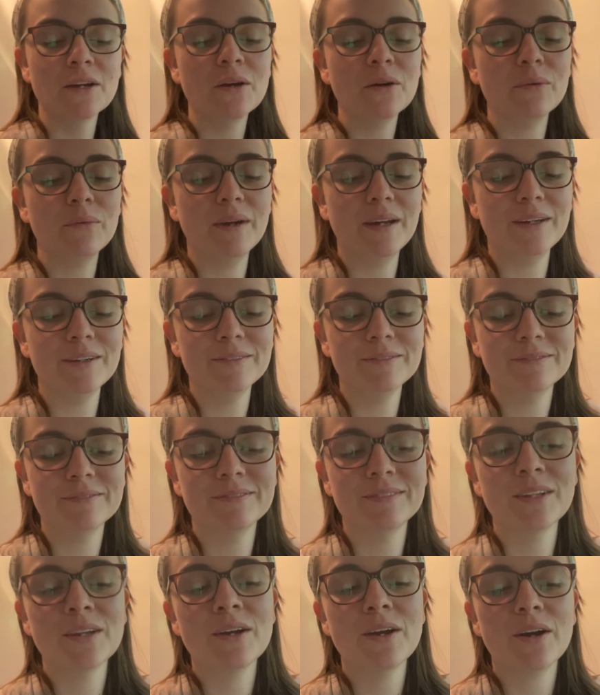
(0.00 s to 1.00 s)
Well,
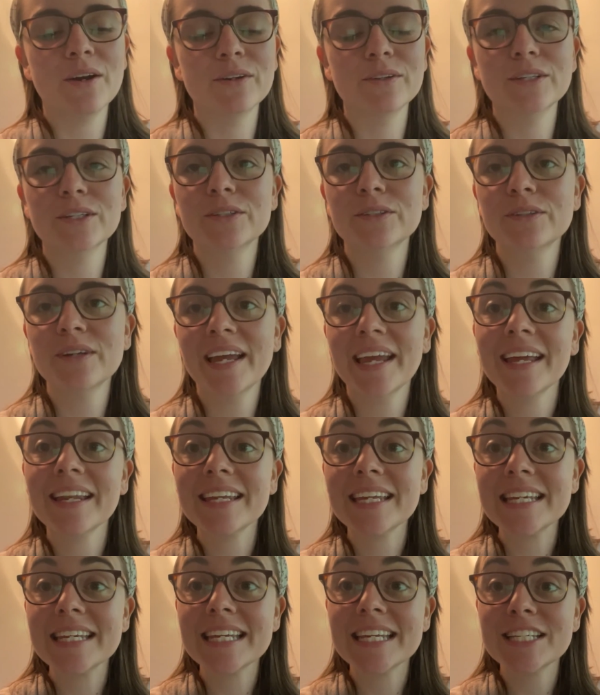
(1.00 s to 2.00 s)
our little
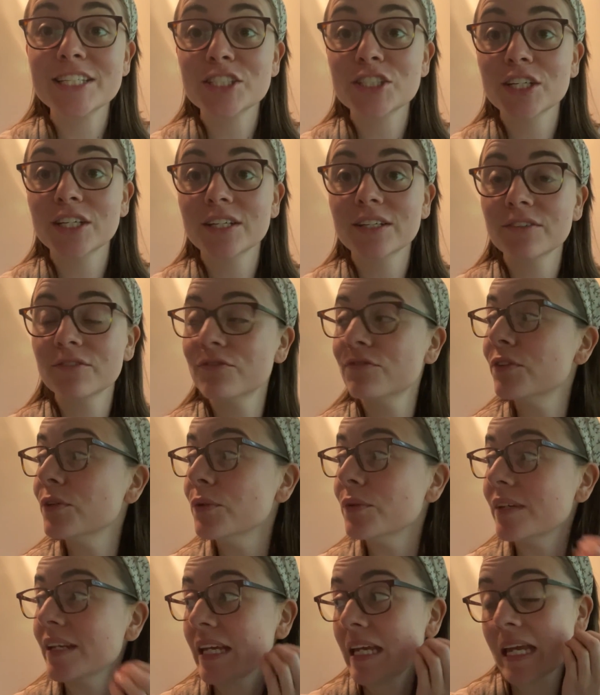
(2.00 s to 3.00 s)
handy ninja
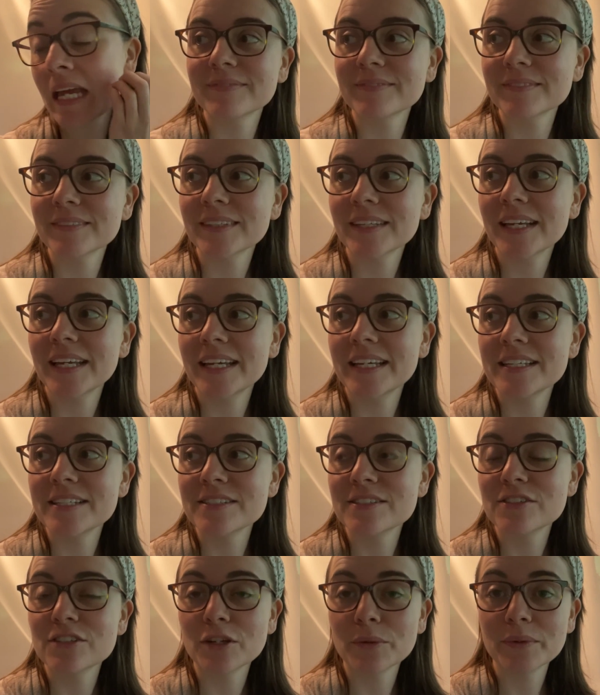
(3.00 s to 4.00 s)
foodie
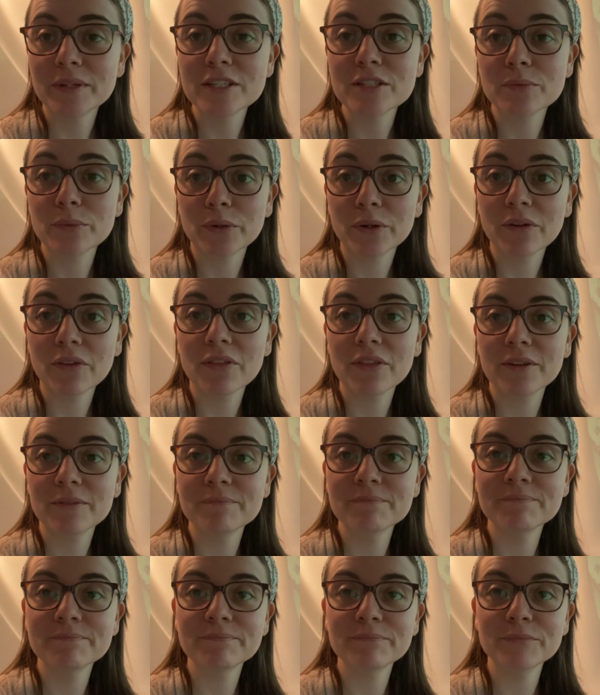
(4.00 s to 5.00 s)
is showing us worth.
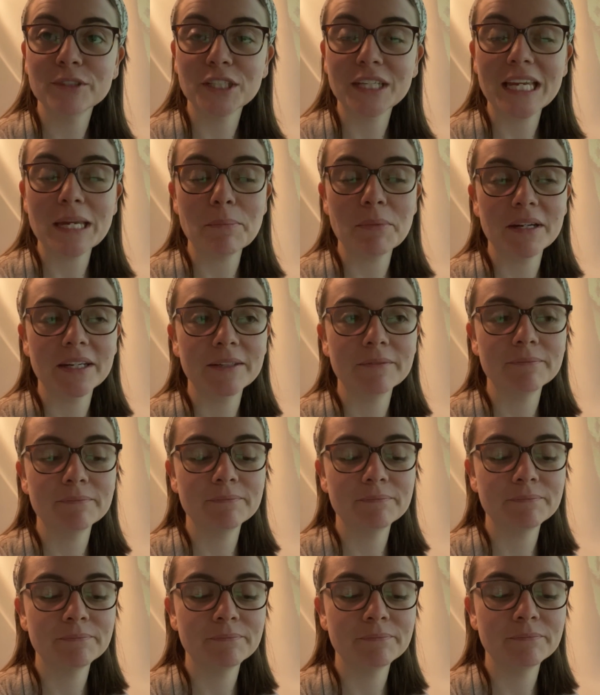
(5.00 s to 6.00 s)
We're keeping it
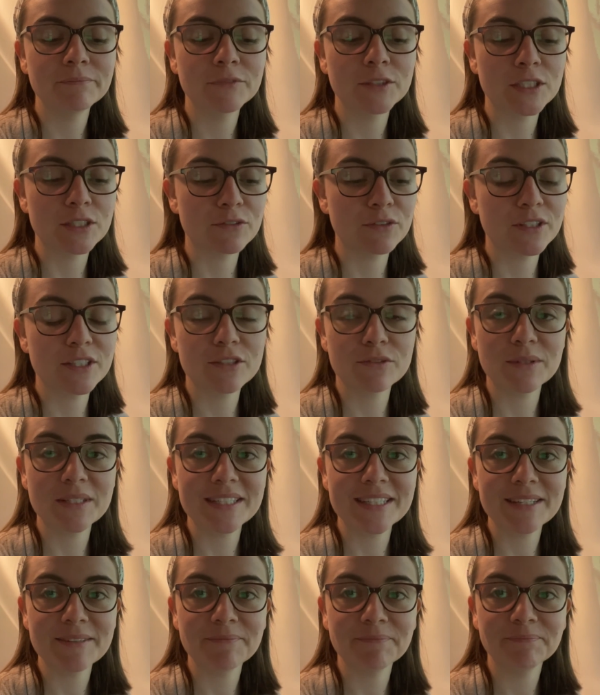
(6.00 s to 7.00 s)
just for this
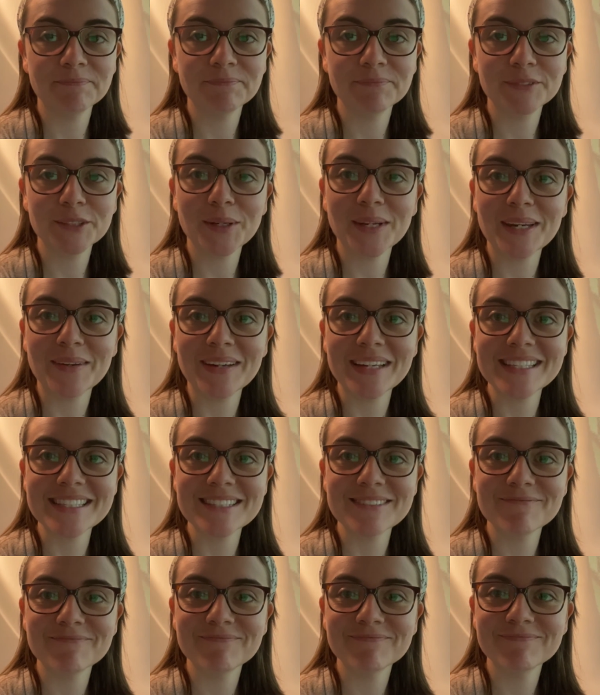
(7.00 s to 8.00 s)
reason. So
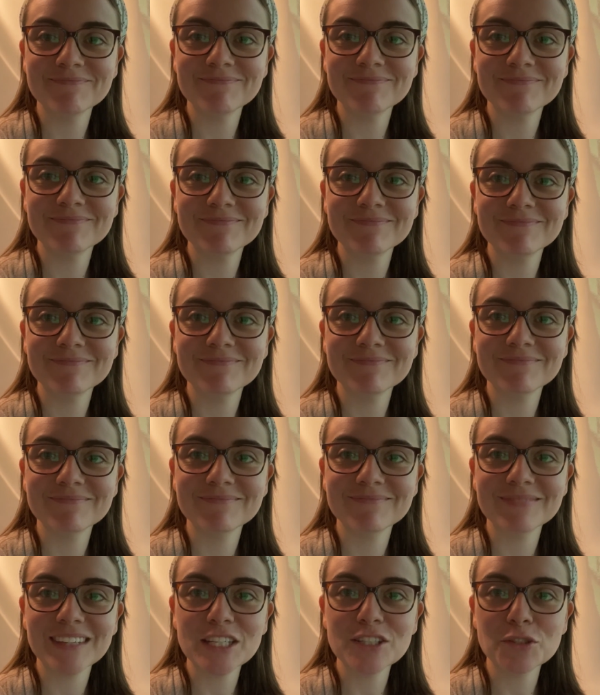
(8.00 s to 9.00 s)
anyways,
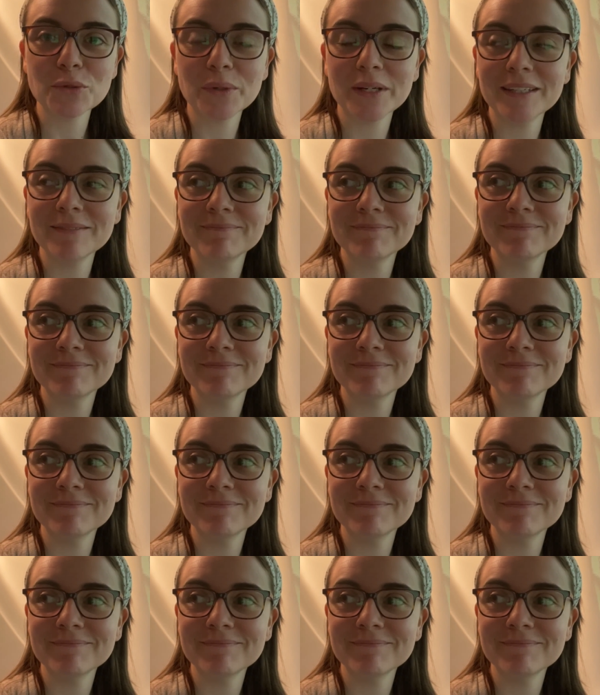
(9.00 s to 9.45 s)
enjoy.